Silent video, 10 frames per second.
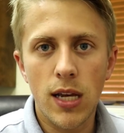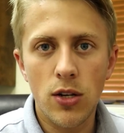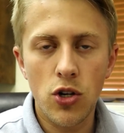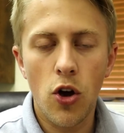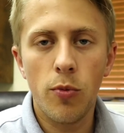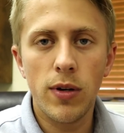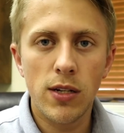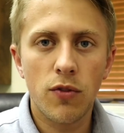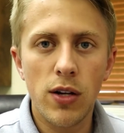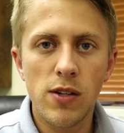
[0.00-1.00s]
that Job and
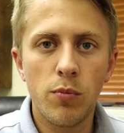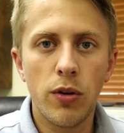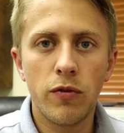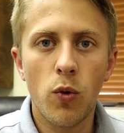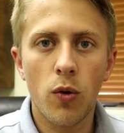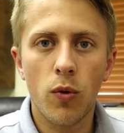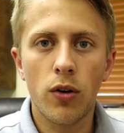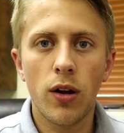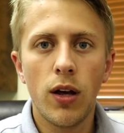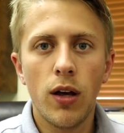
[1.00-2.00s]
his friends have put
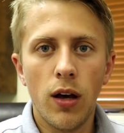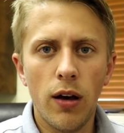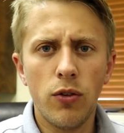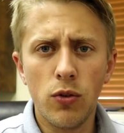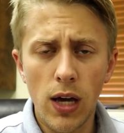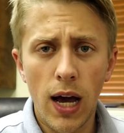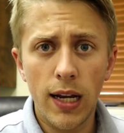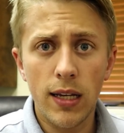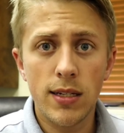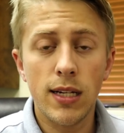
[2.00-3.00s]
forward of who God
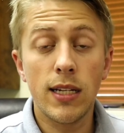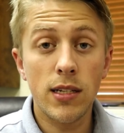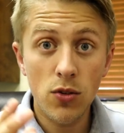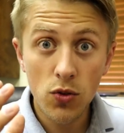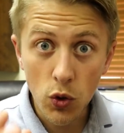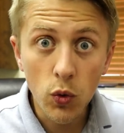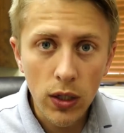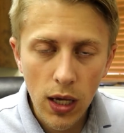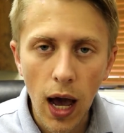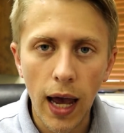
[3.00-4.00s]
is. It's
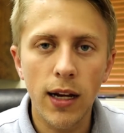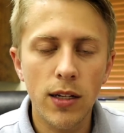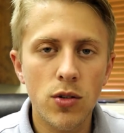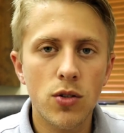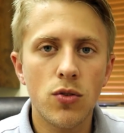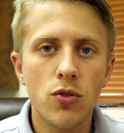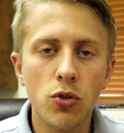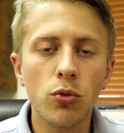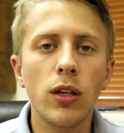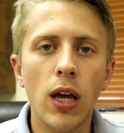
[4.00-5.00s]
truly God. It's
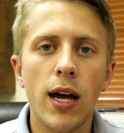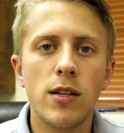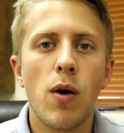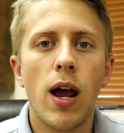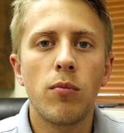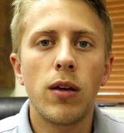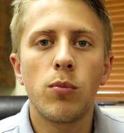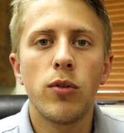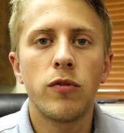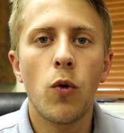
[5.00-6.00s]
truly God's mind being
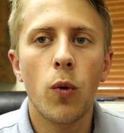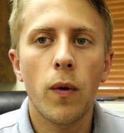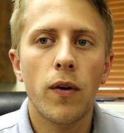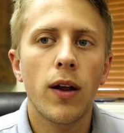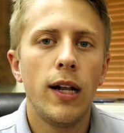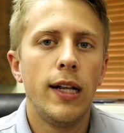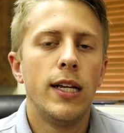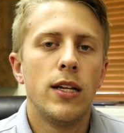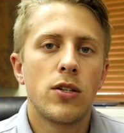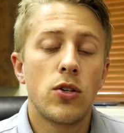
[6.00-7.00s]
put forward.
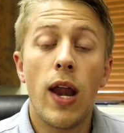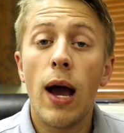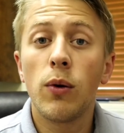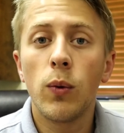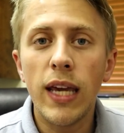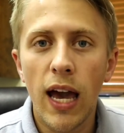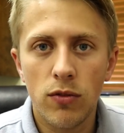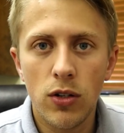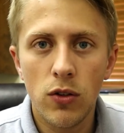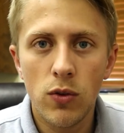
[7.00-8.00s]
So now what we have
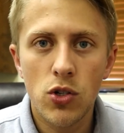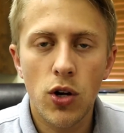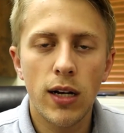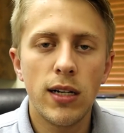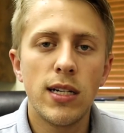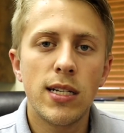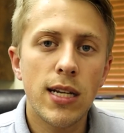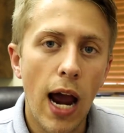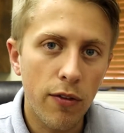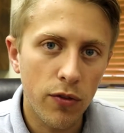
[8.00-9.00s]
to do is try to
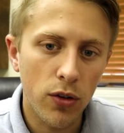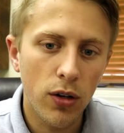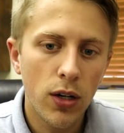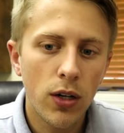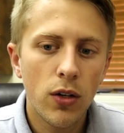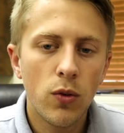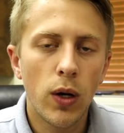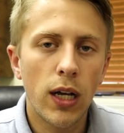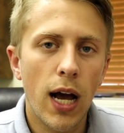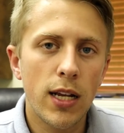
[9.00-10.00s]
decipher
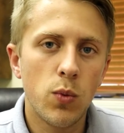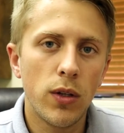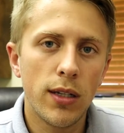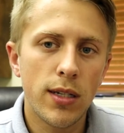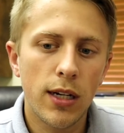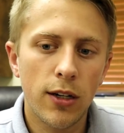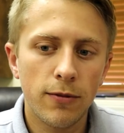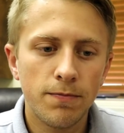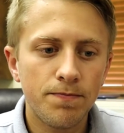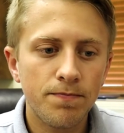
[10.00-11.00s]
what God's will is here.